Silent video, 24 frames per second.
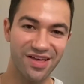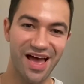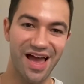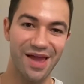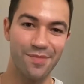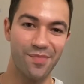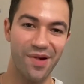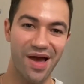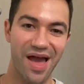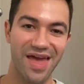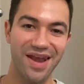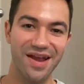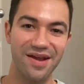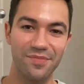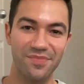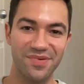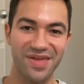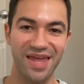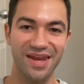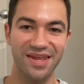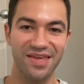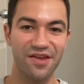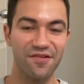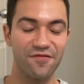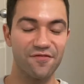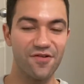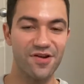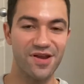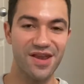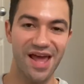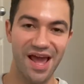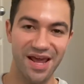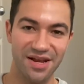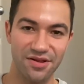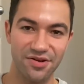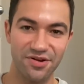I ended up getting it for
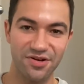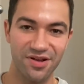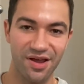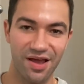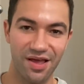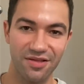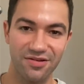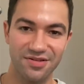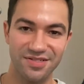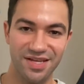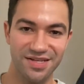$900.